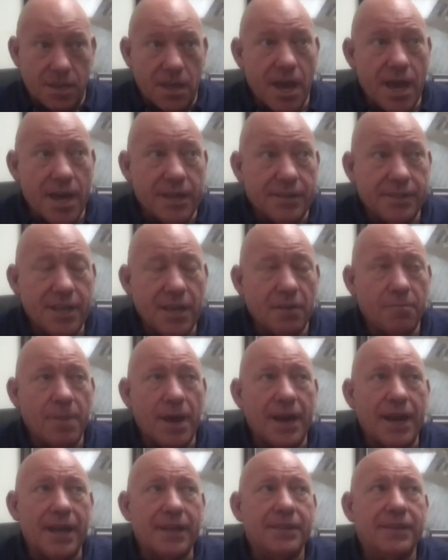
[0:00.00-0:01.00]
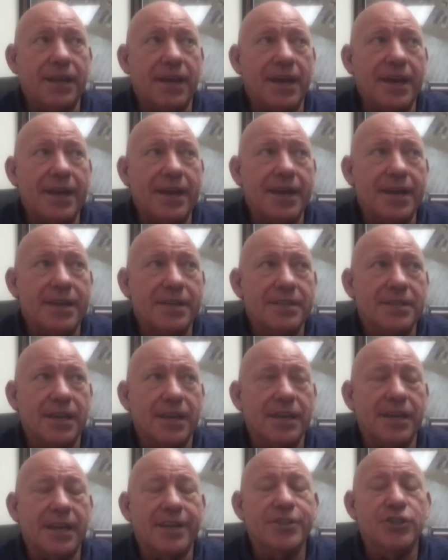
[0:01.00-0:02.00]
Tel Balata is
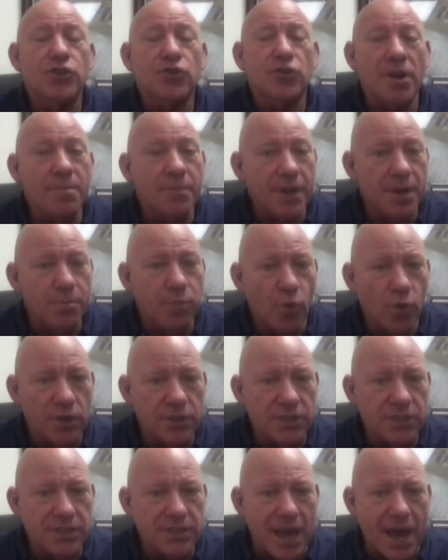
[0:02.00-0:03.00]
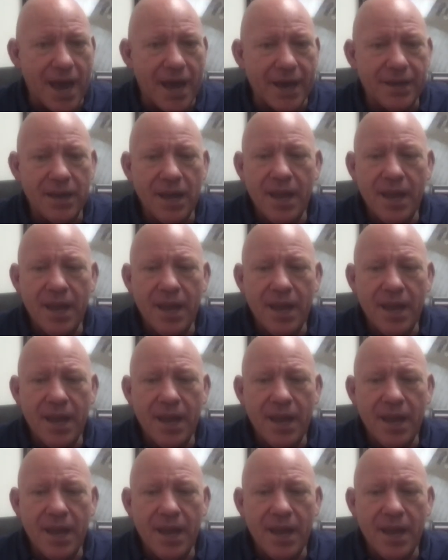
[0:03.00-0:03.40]
an extremely important site,